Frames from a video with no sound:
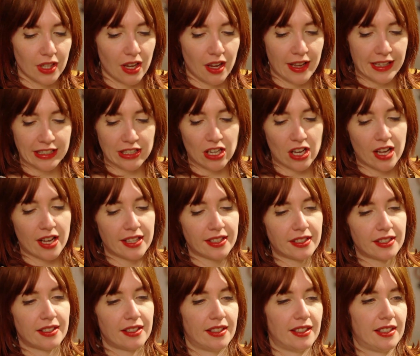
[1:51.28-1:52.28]
I got
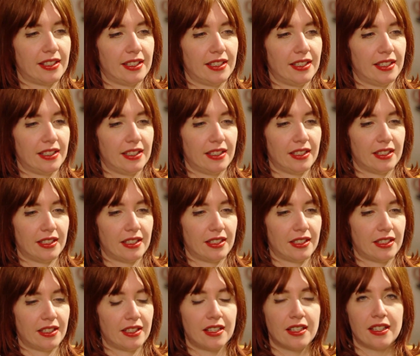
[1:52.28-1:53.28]

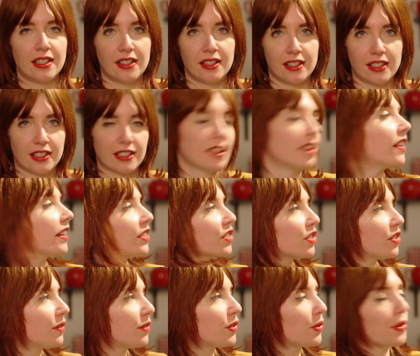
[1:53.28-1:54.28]
this
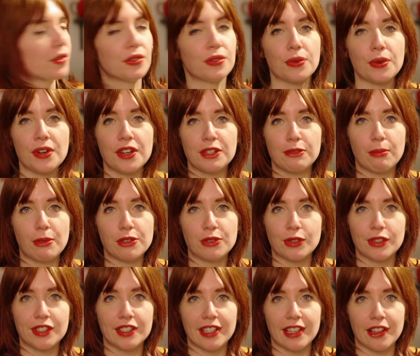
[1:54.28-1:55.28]
collection of short stories by
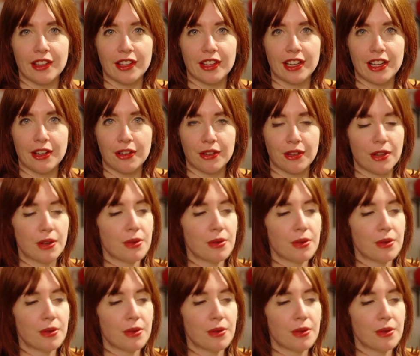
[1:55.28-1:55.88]
Joyce Carol